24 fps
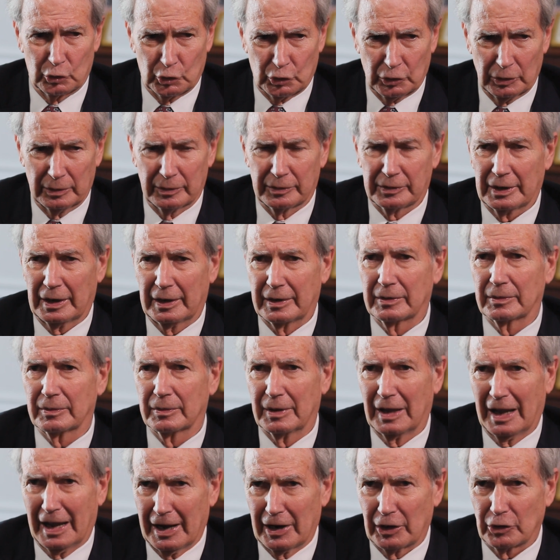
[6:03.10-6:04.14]
should take
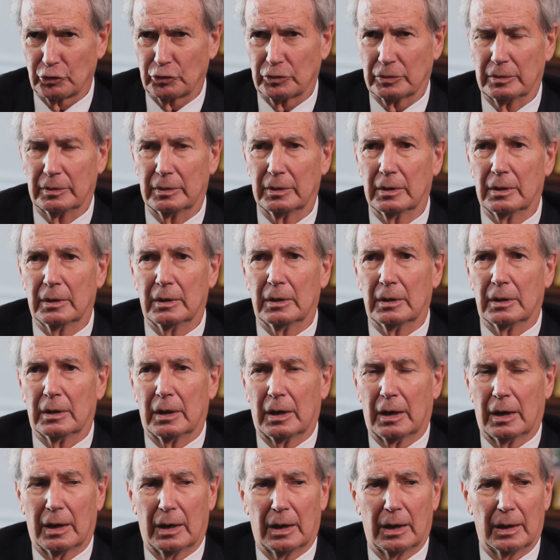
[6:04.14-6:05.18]
action
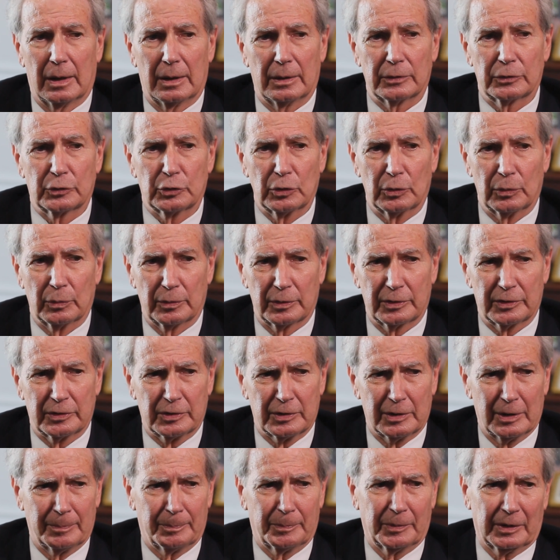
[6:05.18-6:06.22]
uh, to
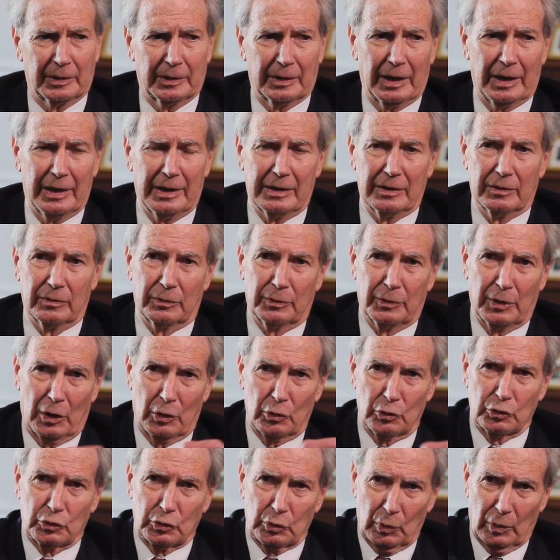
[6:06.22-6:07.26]
reciprocate
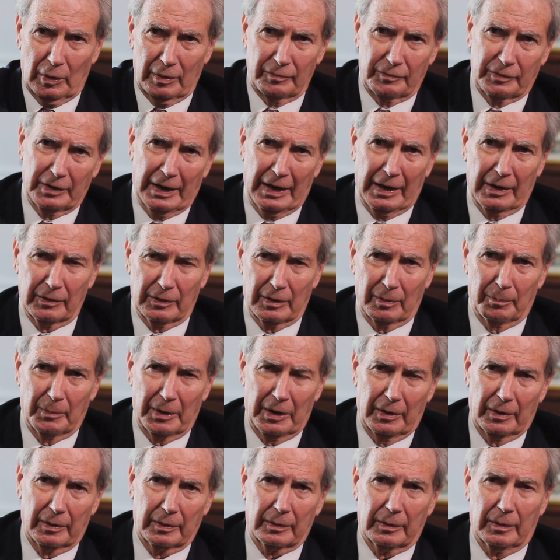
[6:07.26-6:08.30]
those who attacked
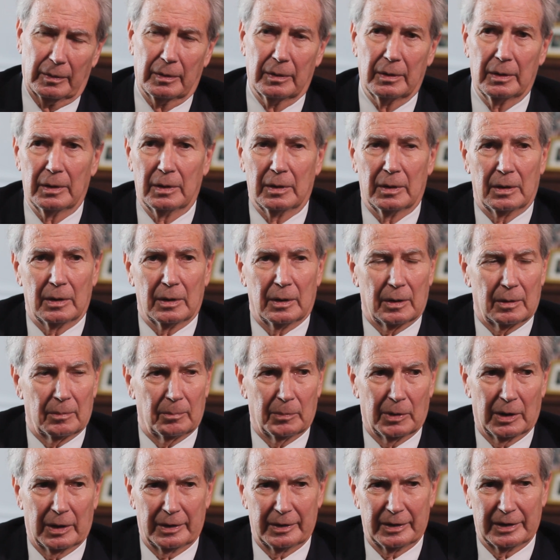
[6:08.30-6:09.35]
America.
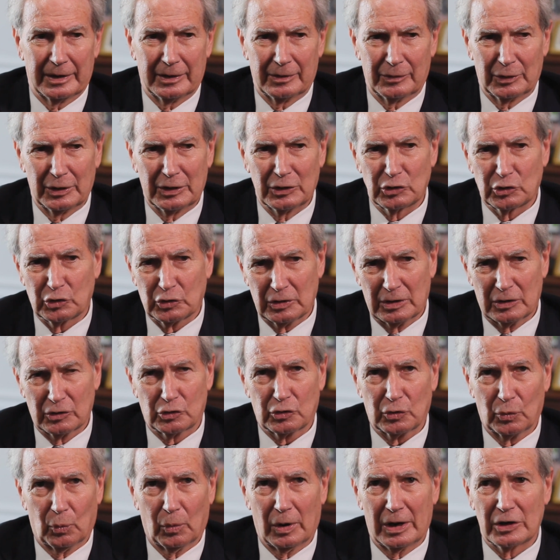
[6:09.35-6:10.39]
But in these
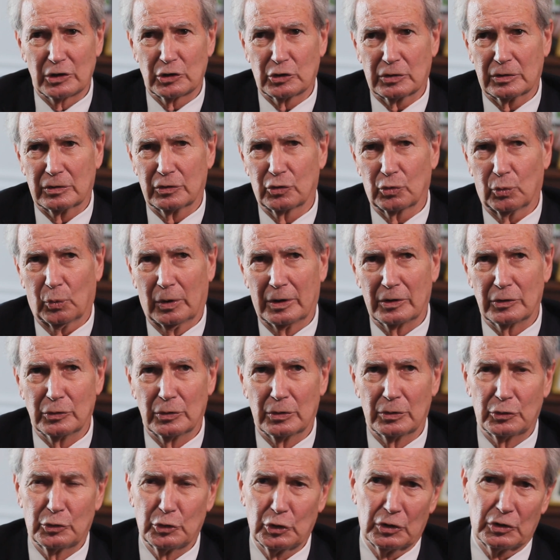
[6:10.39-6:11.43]
situations where
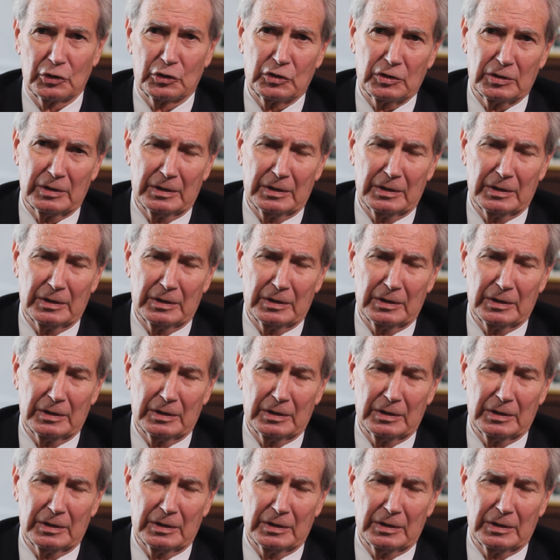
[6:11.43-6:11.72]
you just